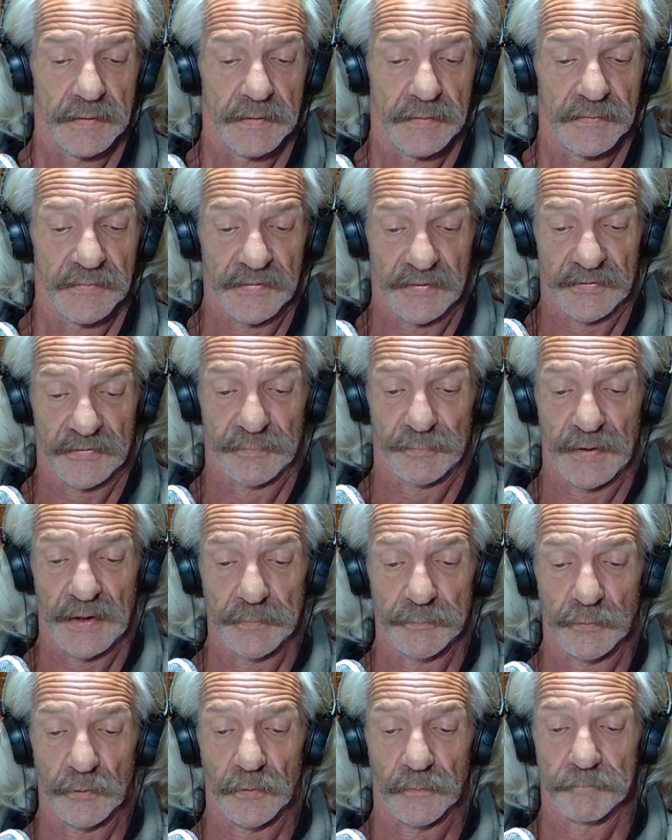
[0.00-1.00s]
Since
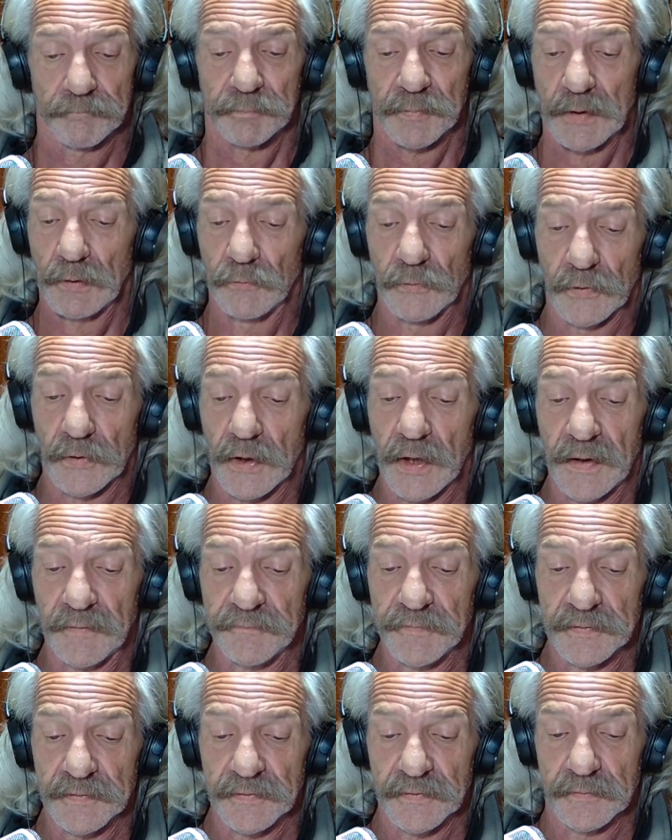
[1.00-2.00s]
people
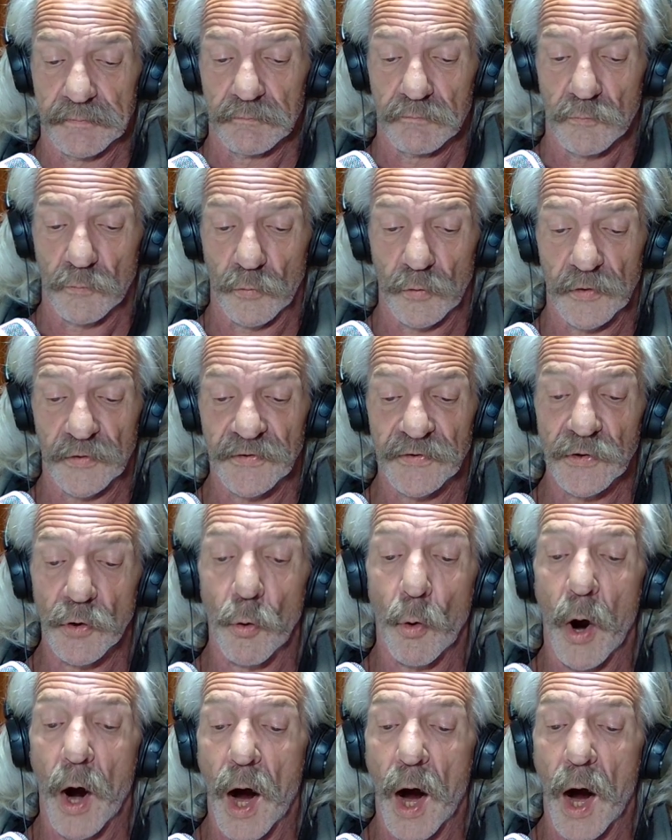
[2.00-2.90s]
were so